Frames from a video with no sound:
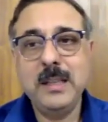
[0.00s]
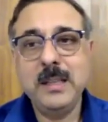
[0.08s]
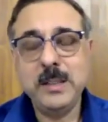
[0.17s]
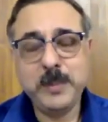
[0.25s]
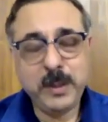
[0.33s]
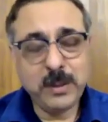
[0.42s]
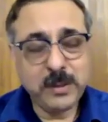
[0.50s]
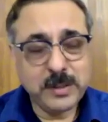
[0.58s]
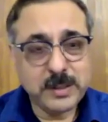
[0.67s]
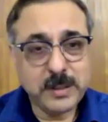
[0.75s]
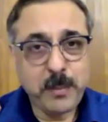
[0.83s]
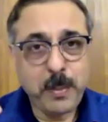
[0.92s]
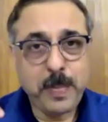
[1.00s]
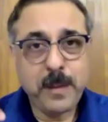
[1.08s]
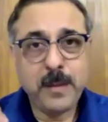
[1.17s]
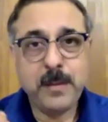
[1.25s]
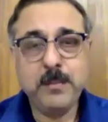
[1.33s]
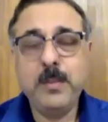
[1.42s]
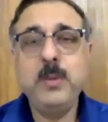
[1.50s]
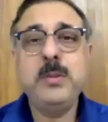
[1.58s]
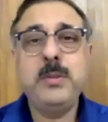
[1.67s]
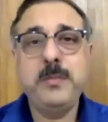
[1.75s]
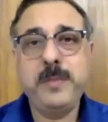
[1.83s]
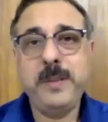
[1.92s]
is because
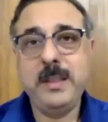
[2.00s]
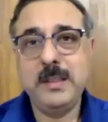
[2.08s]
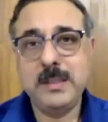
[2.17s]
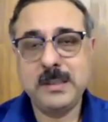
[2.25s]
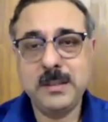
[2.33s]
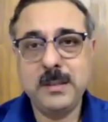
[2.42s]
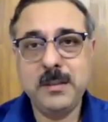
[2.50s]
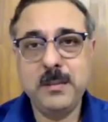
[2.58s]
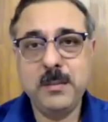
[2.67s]
both the fields,